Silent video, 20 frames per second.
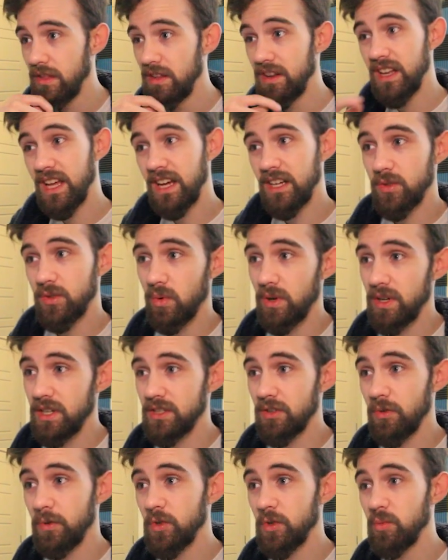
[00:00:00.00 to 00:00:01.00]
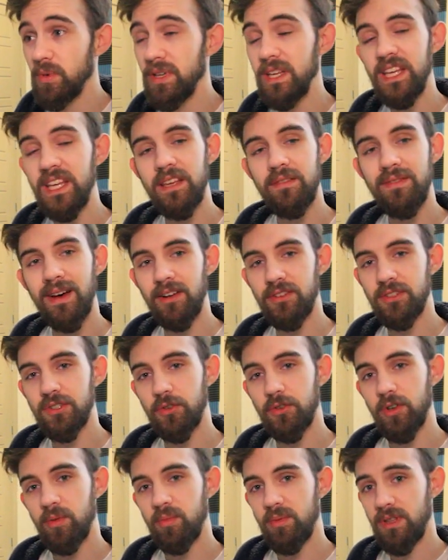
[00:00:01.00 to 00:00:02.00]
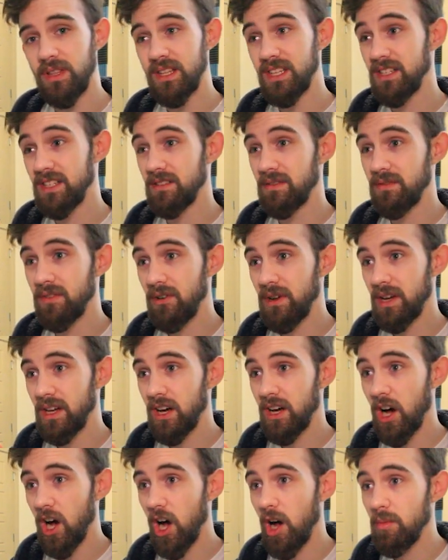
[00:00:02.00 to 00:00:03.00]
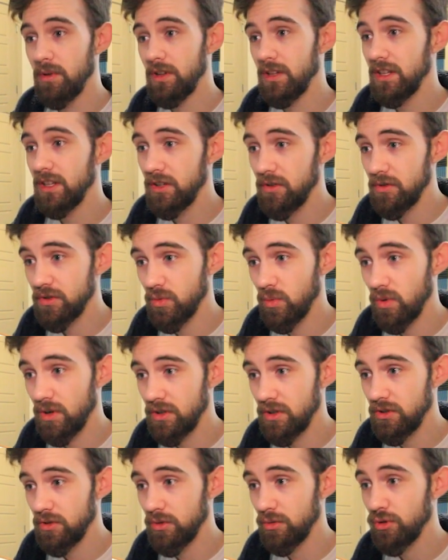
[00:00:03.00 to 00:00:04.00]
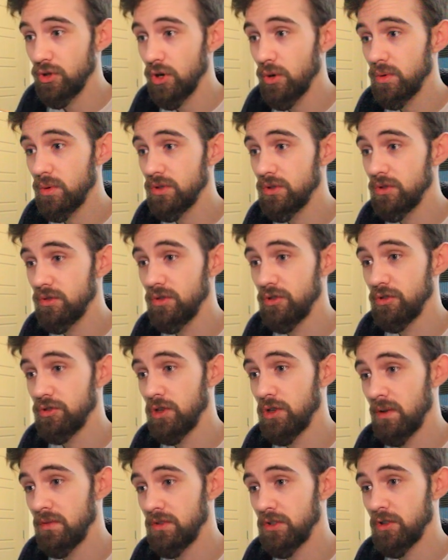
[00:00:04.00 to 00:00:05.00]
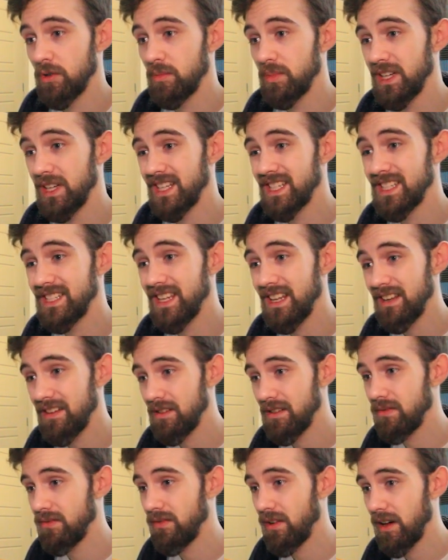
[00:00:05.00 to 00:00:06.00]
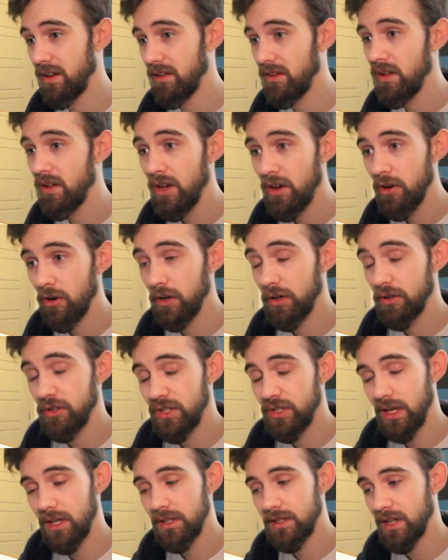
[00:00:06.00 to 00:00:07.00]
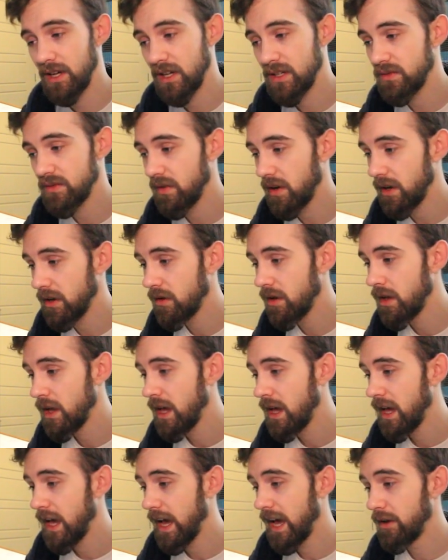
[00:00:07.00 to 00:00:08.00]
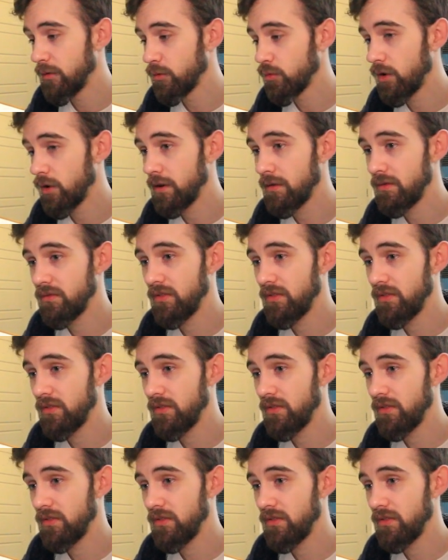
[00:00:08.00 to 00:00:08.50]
The next one is going to be eval script. This is a very commonly used one to go into your JavaScript extended file or your JSX file and run a